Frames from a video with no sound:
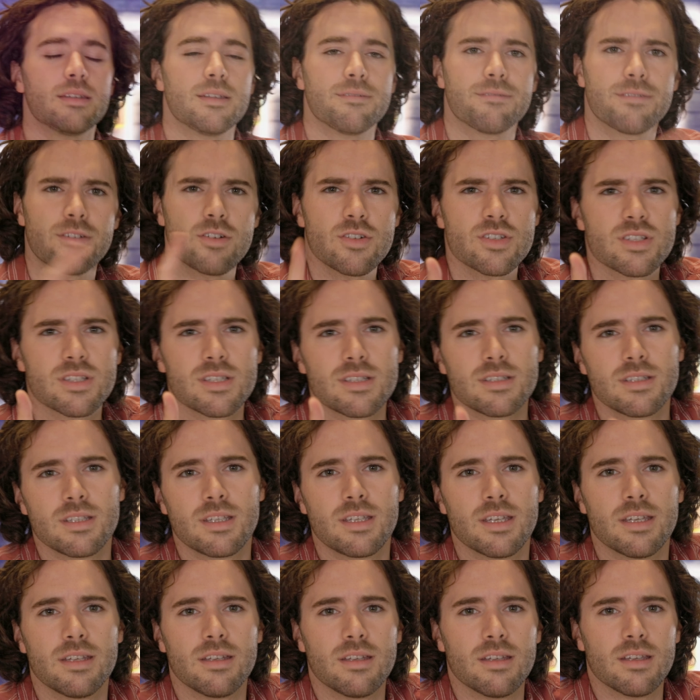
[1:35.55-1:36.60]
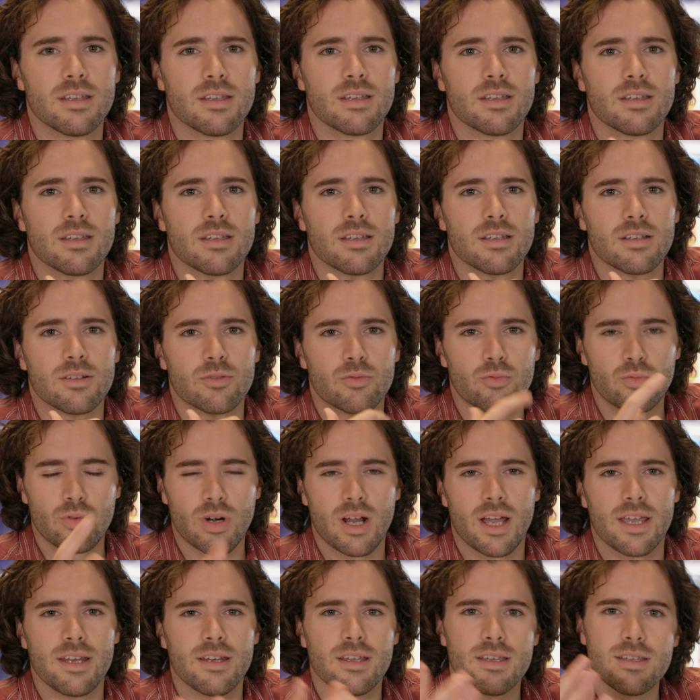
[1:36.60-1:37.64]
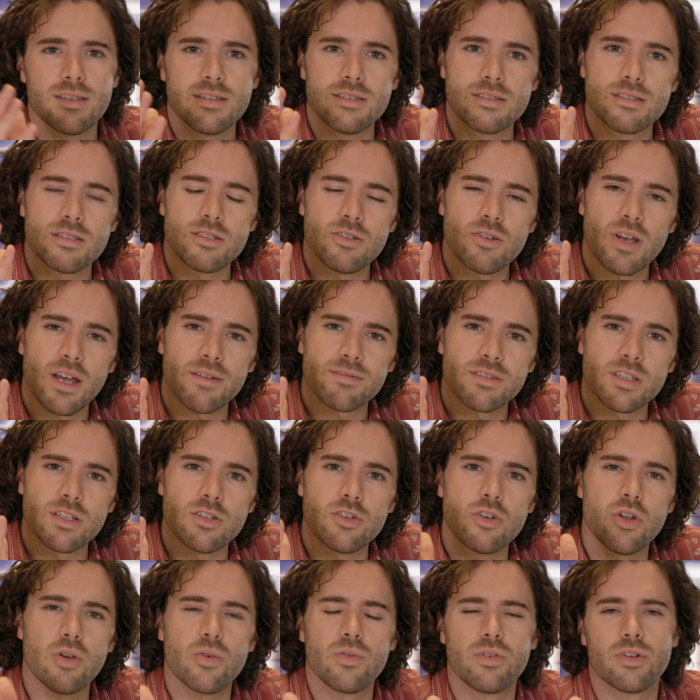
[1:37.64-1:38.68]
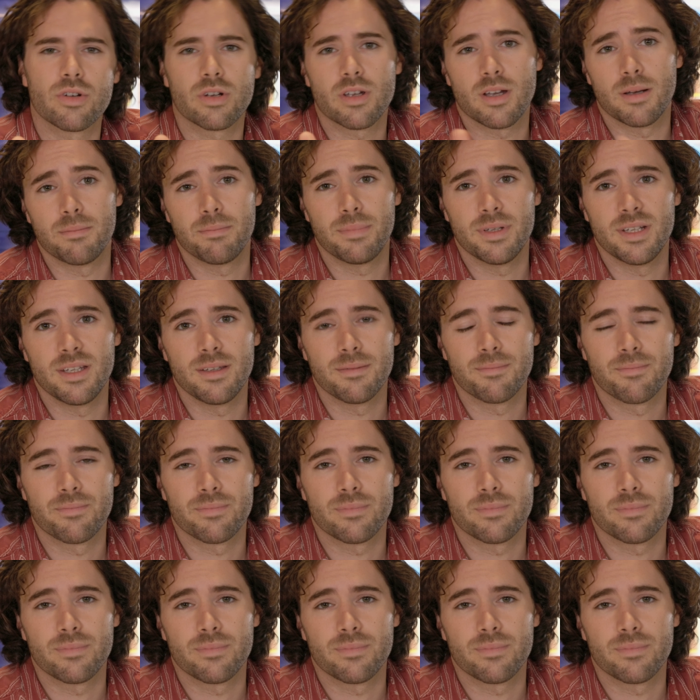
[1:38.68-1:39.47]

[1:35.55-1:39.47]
The first thing to get right is you have to know your company.